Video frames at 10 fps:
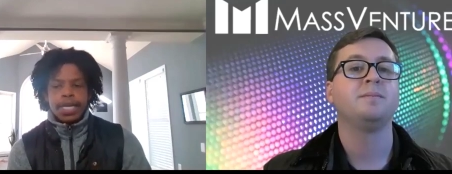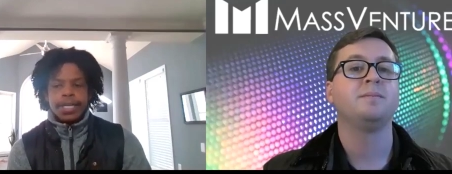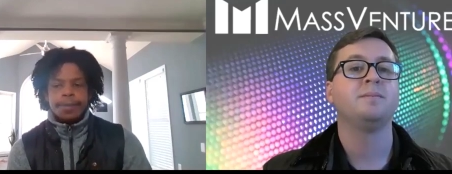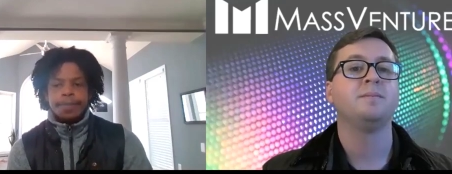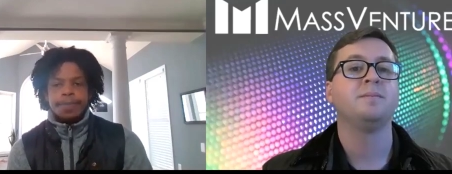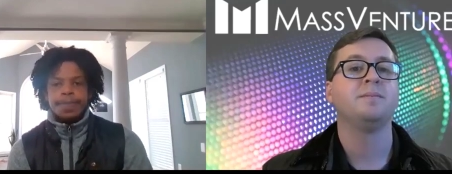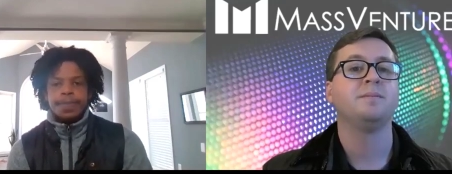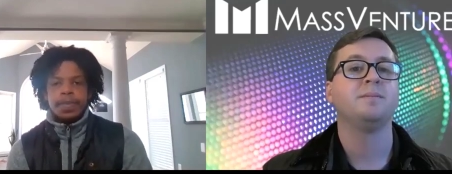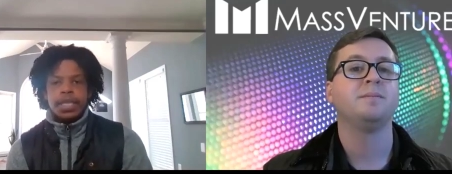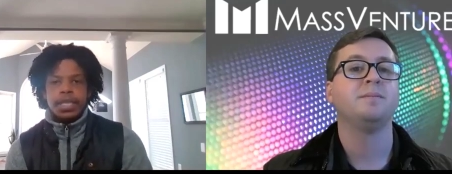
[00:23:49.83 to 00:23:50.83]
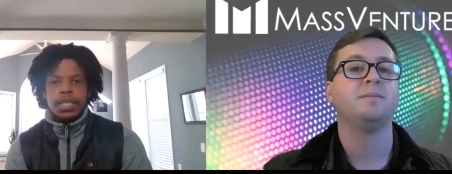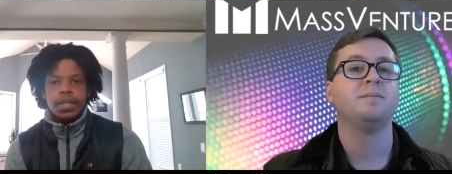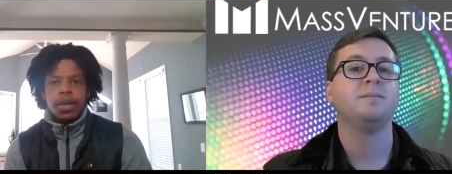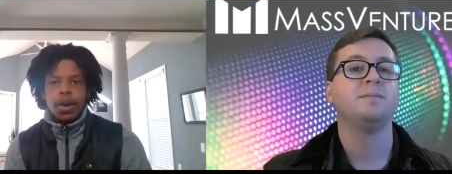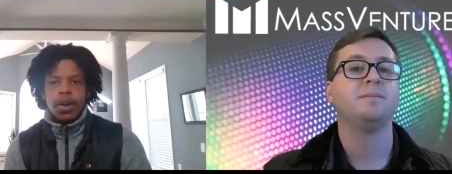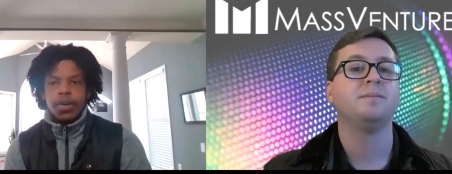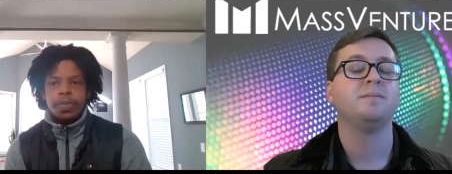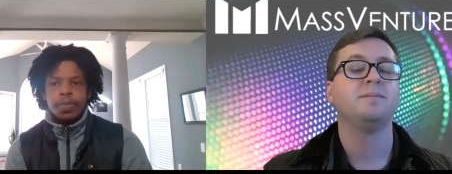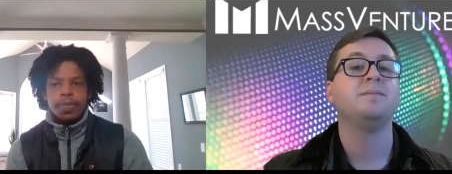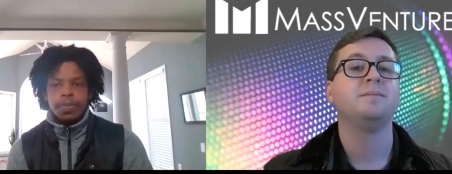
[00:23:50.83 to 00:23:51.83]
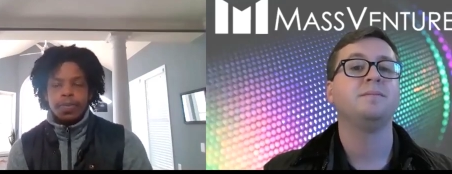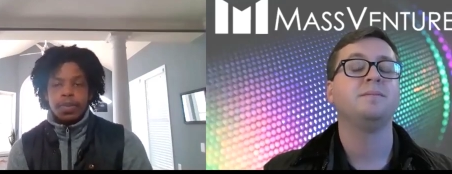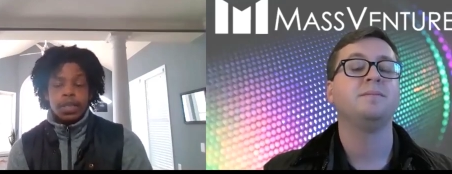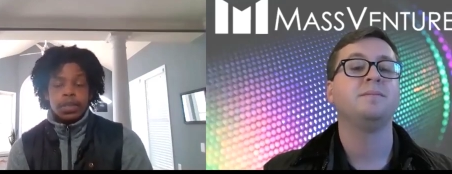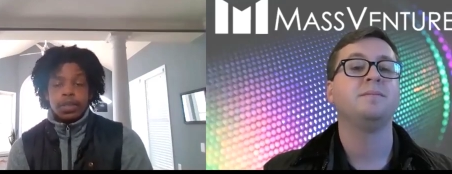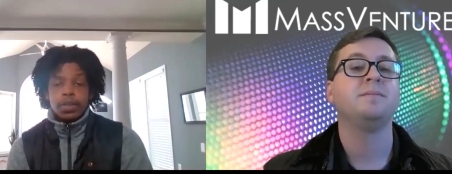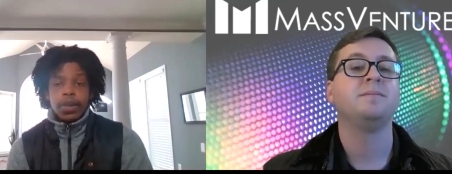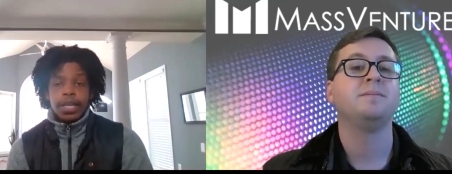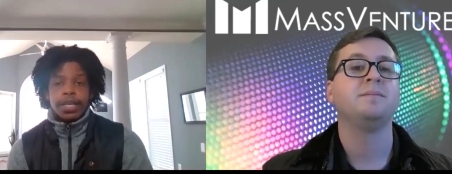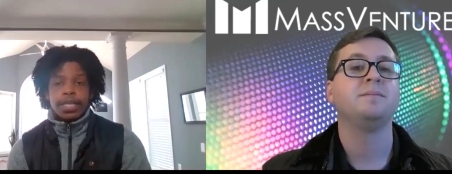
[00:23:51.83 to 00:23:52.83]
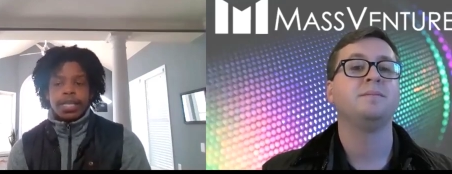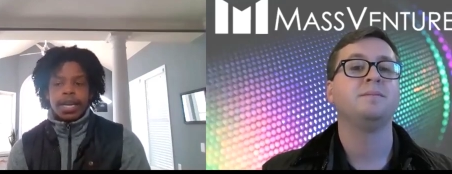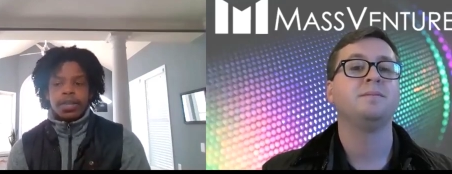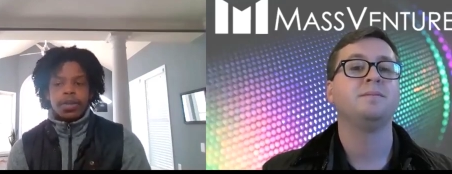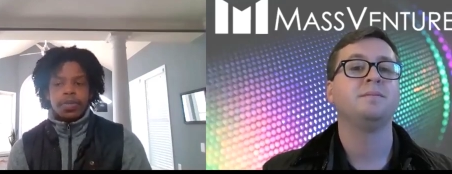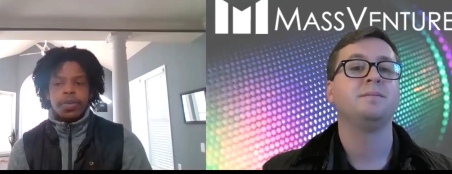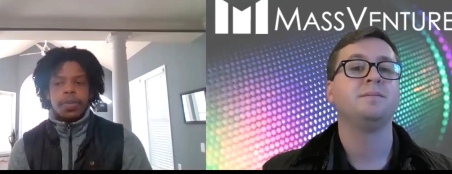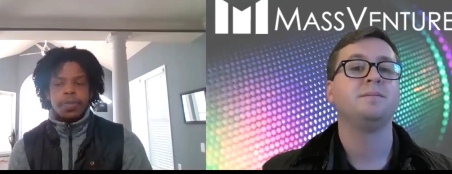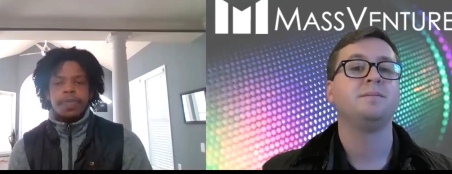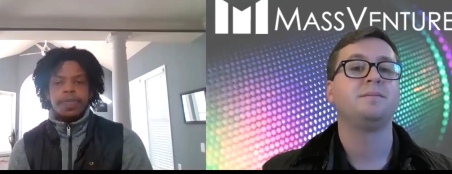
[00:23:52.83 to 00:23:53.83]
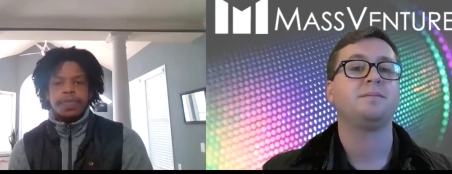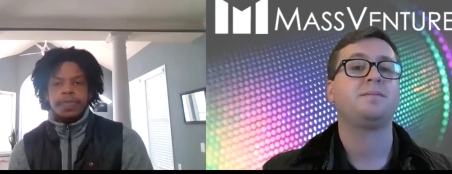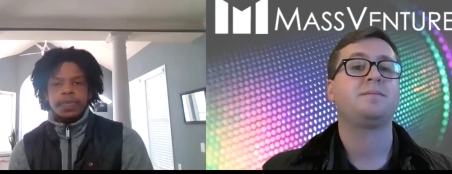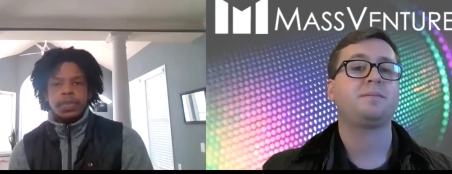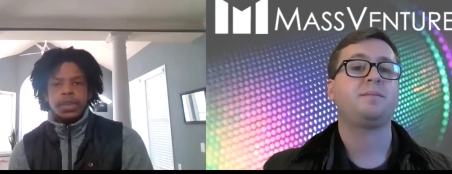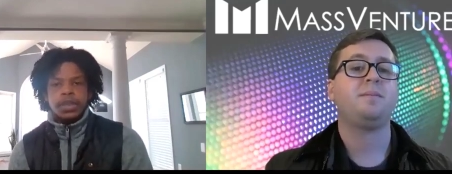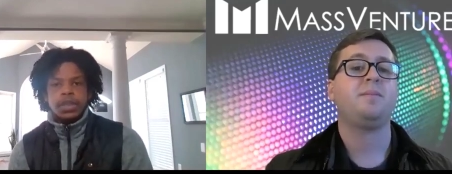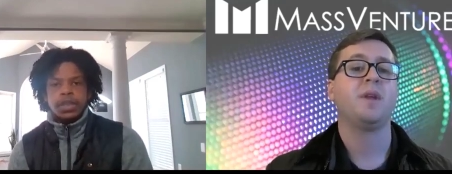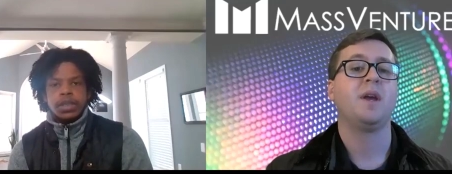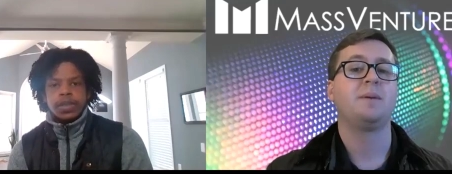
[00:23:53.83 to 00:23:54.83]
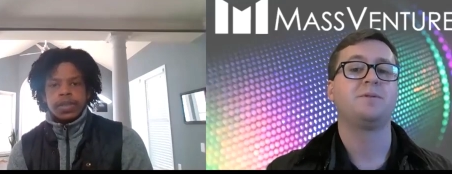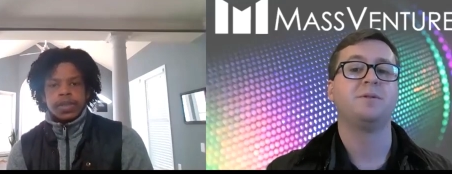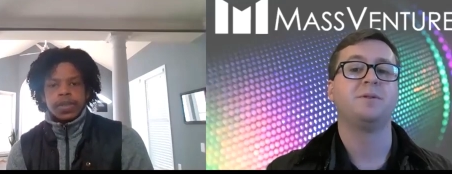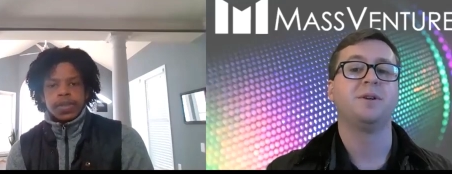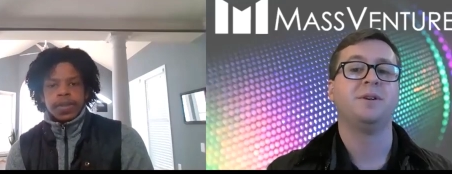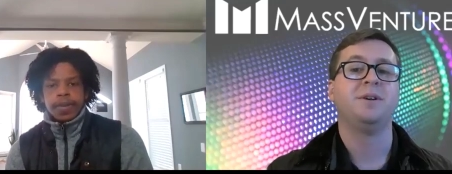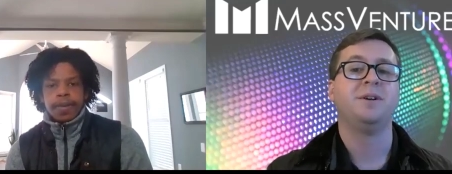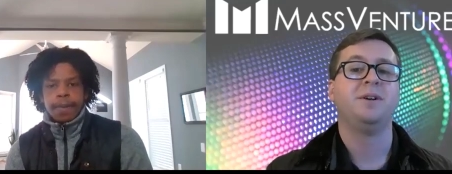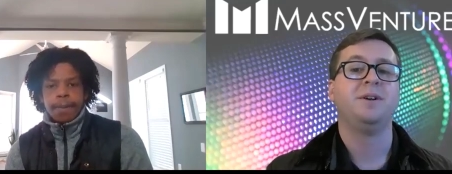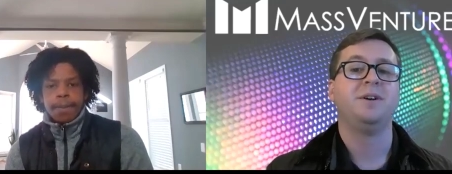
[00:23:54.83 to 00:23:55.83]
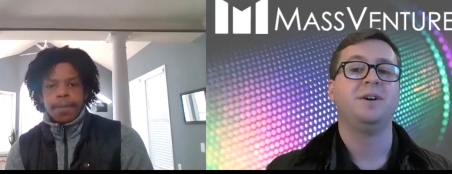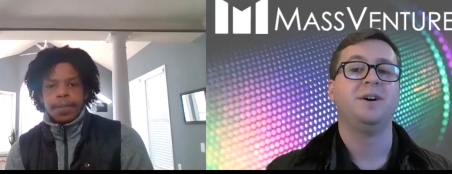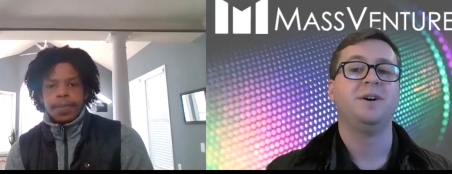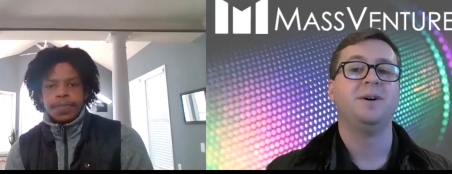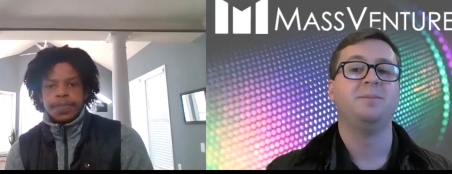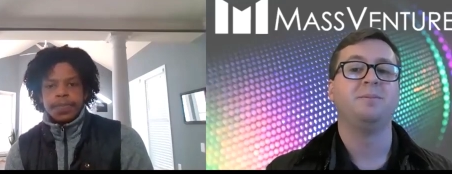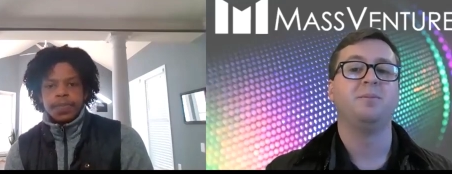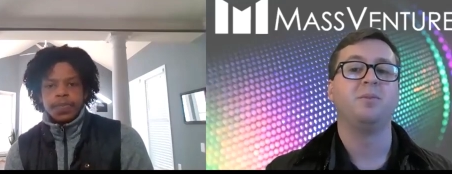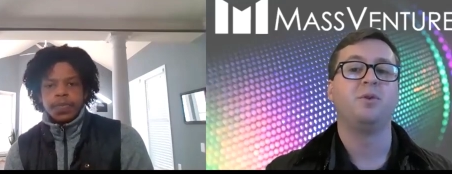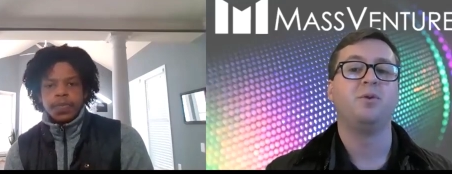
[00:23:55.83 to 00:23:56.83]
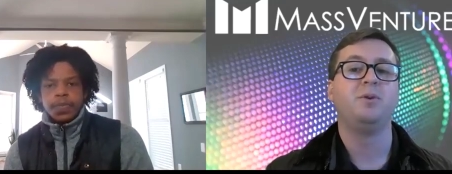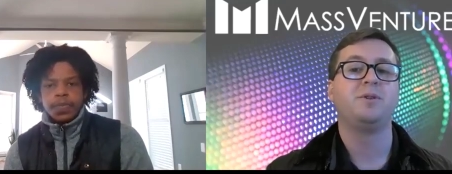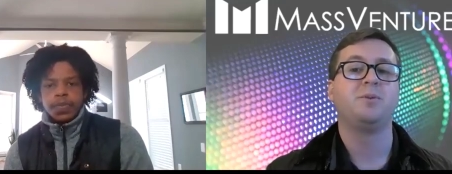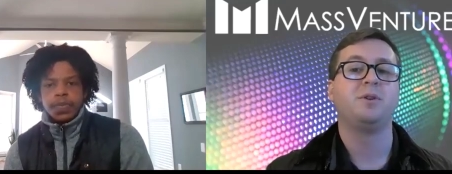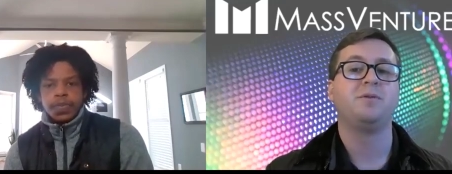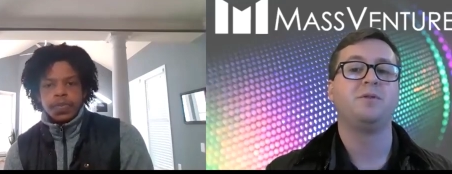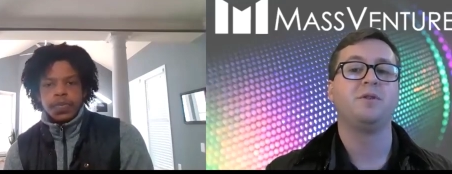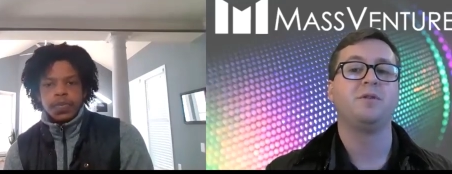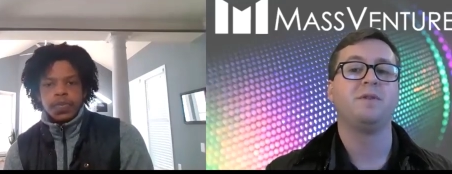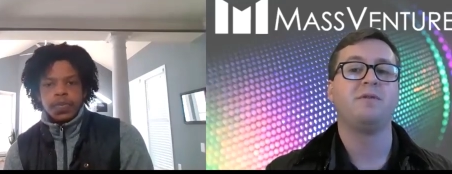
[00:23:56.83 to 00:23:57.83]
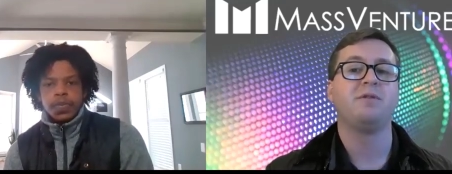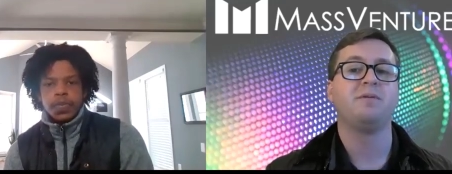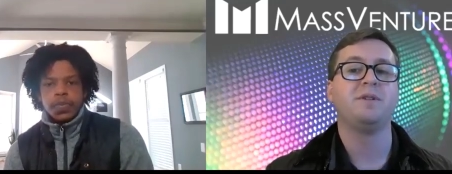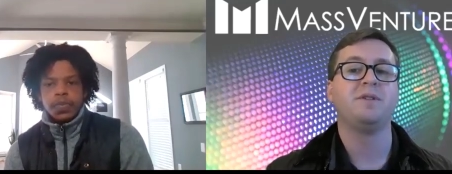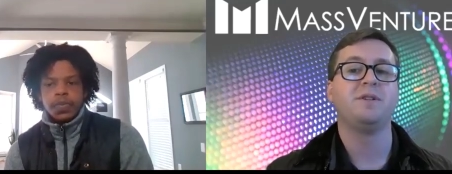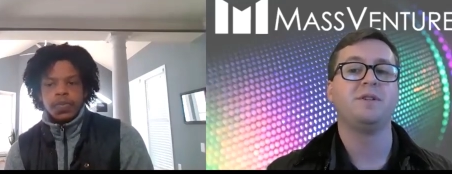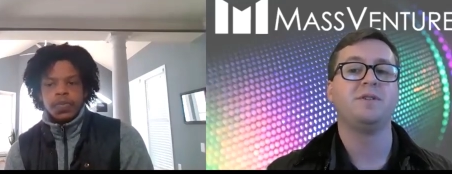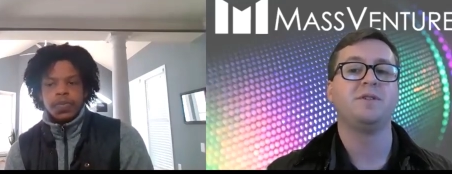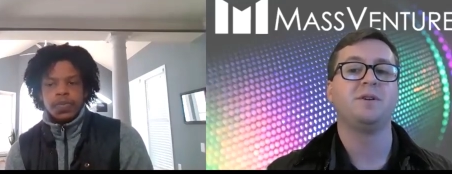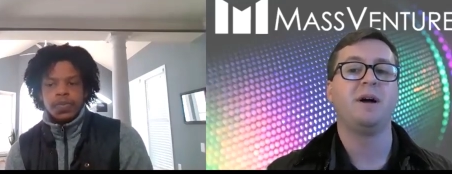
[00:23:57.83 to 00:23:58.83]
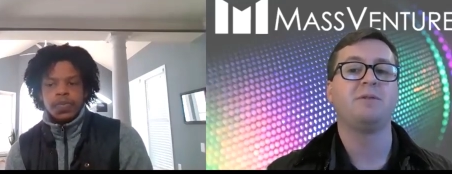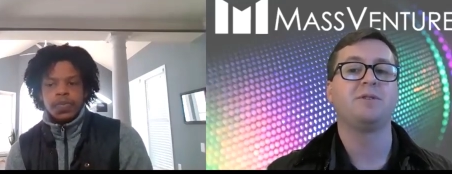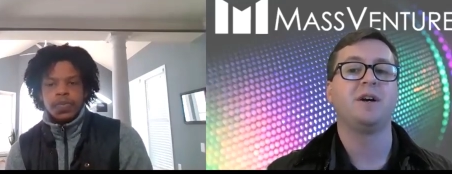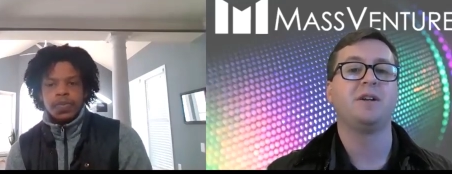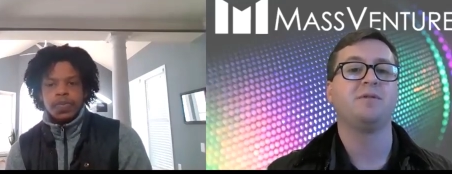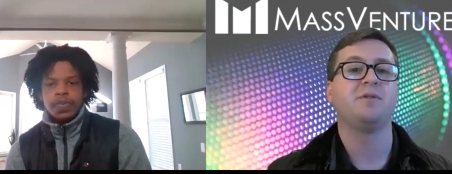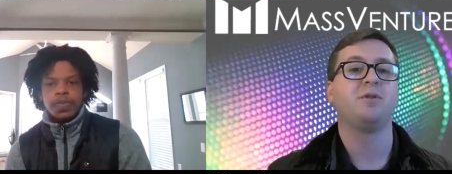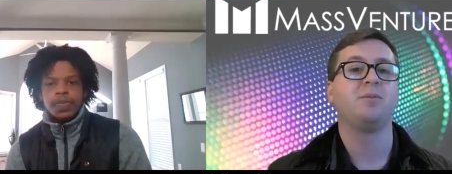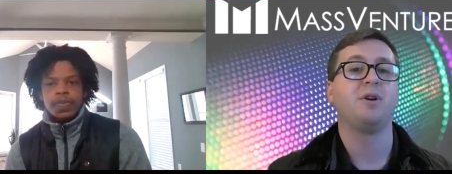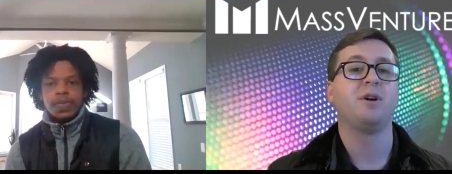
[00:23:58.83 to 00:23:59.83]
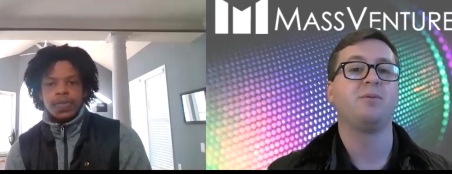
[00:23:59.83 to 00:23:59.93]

Speaker 1: um, are all great things that i learned from them
Speaker 2: absolutely um, who is one of your favorite vcs you know outside of the firm you're